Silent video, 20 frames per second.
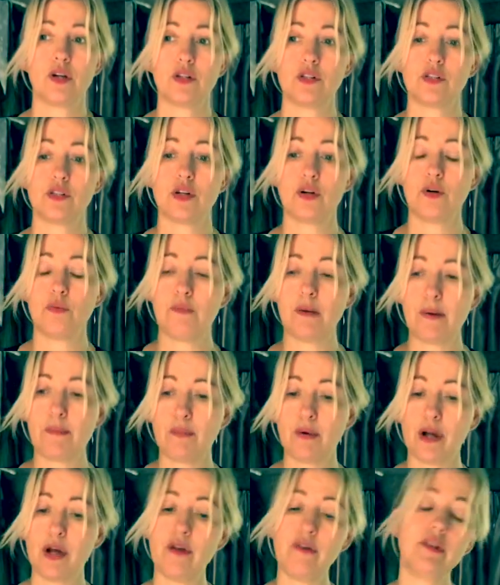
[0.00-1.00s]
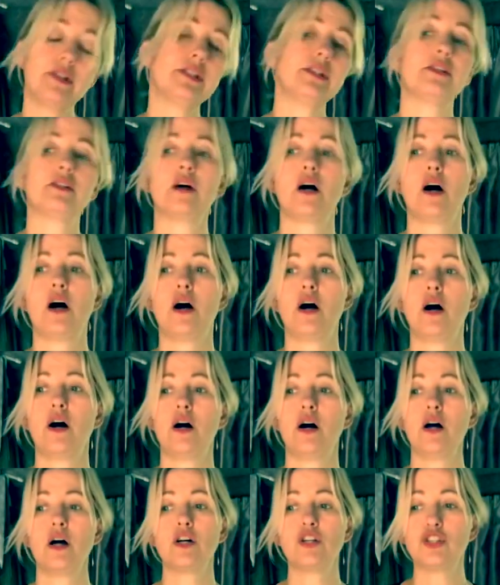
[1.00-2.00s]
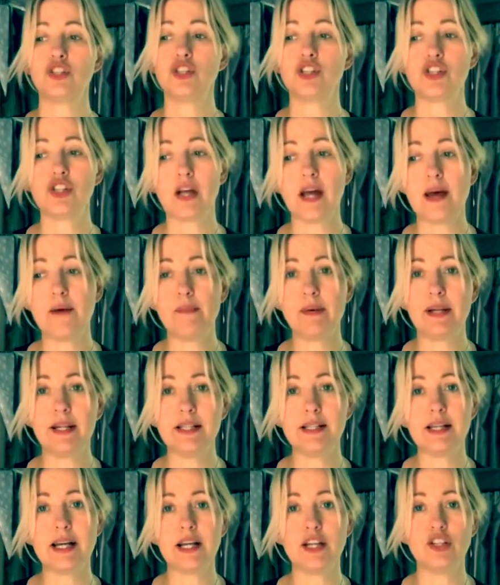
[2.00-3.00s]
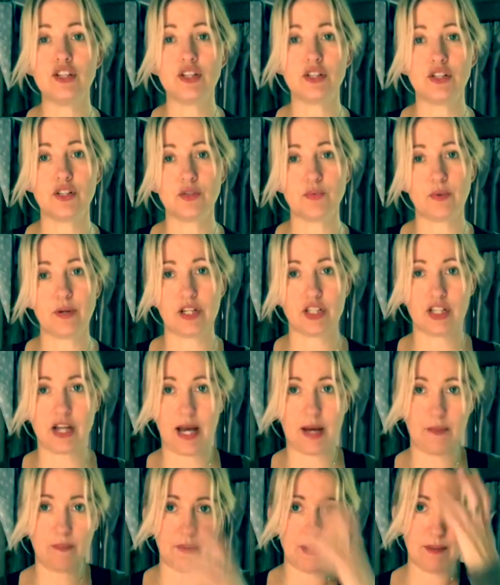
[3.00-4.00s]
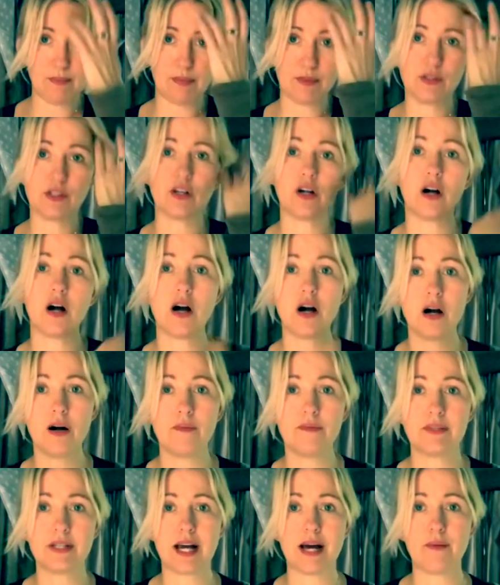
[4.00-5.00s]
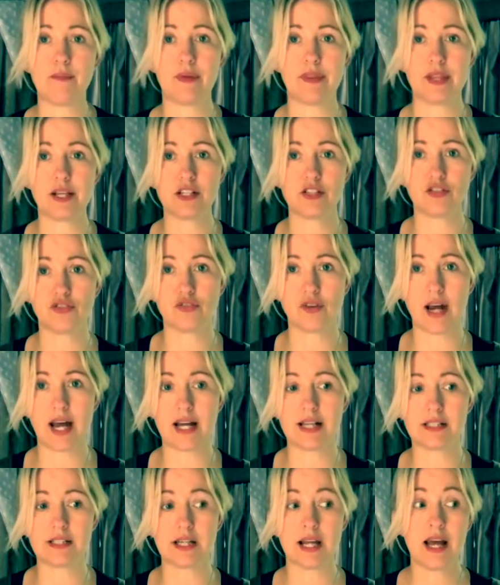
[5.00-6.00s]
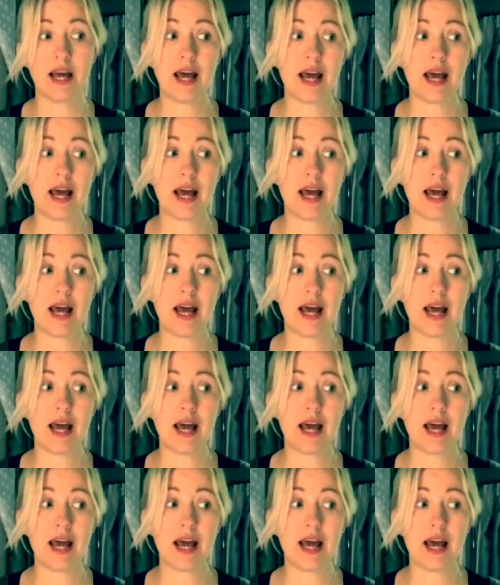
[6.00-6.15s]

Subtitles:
So my priorities are to share meditations which help people to calm down when they're stressed,